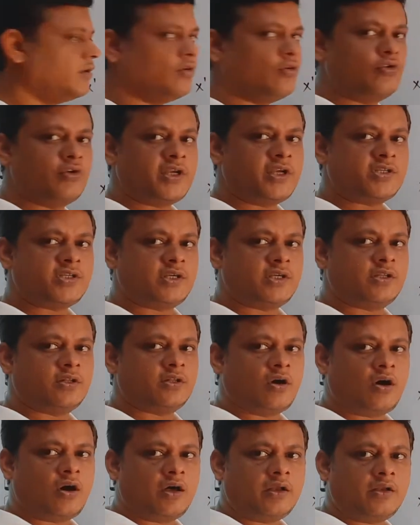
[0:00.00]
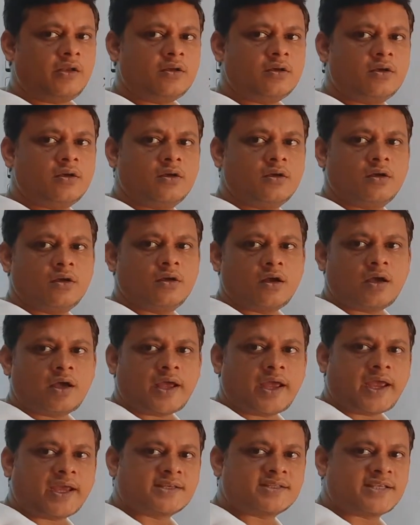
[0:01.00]
origin on
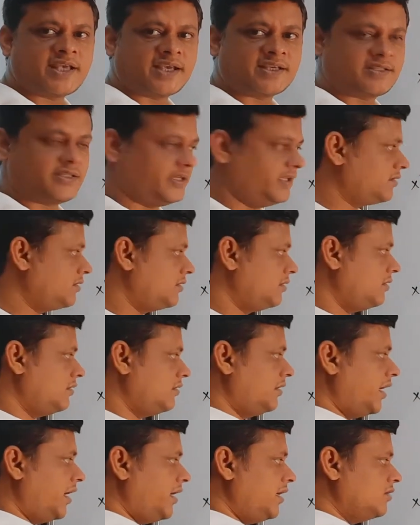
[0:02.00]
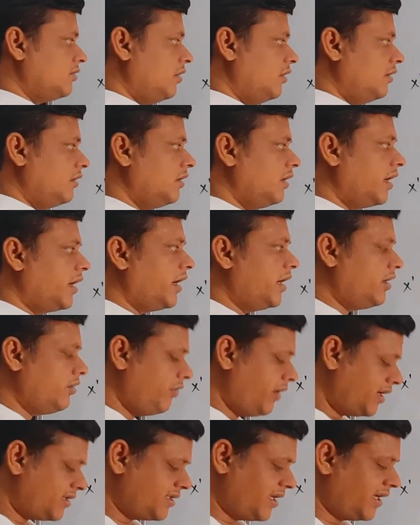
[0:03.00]
x-axis, that is on
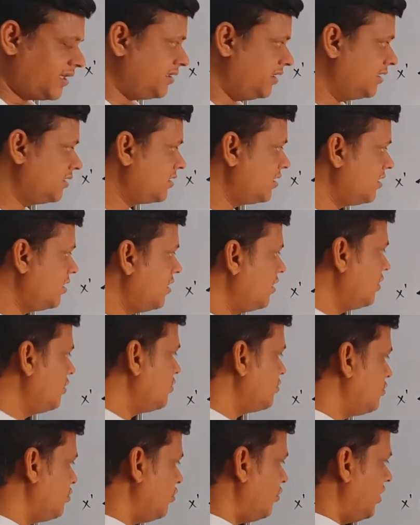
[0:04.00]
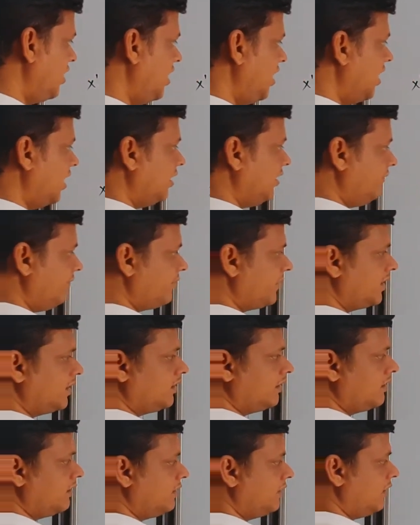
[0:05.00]
negative x-axis. So here
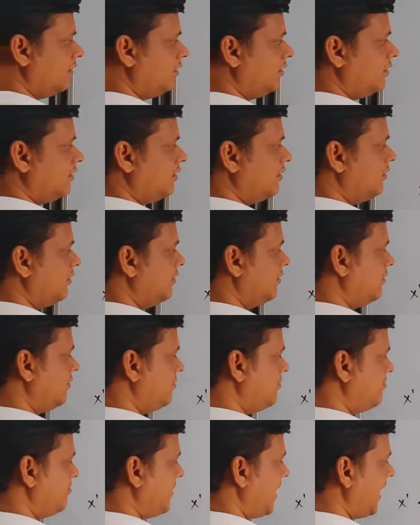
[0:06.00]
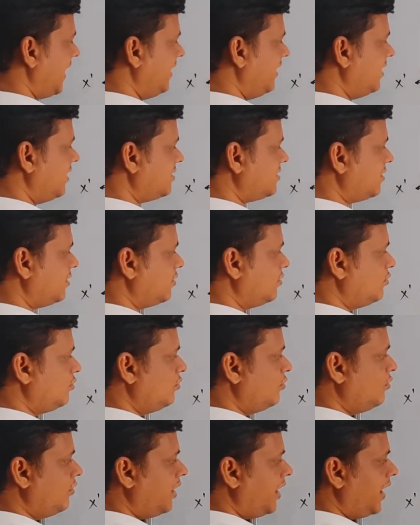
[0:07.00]
minus
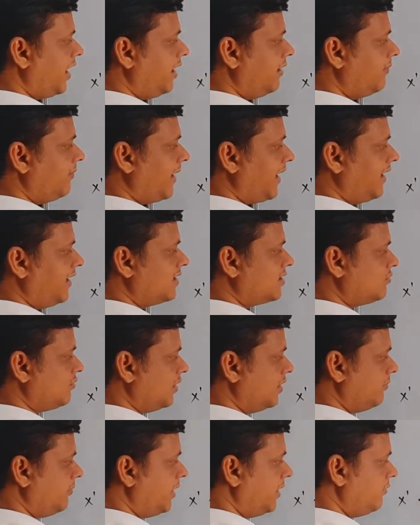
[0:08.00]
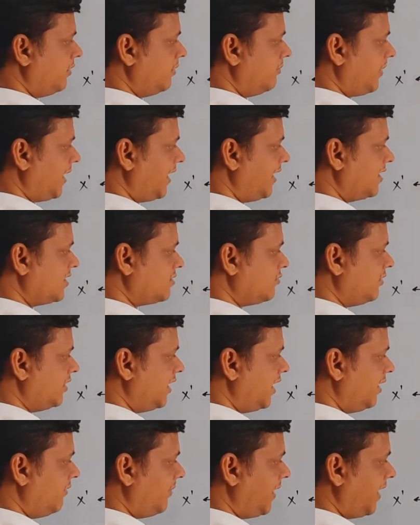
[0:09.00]
2 and minus 1, between minus
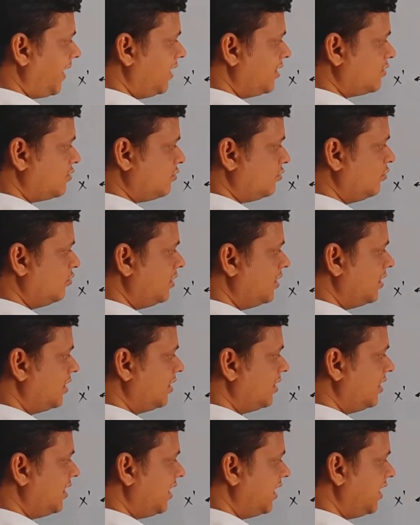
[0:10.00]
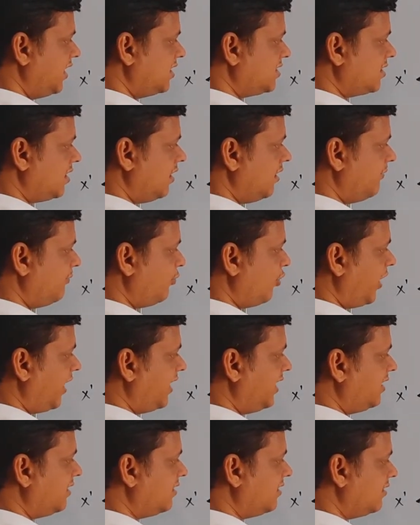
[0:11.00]
1 and minus 2 there is a point,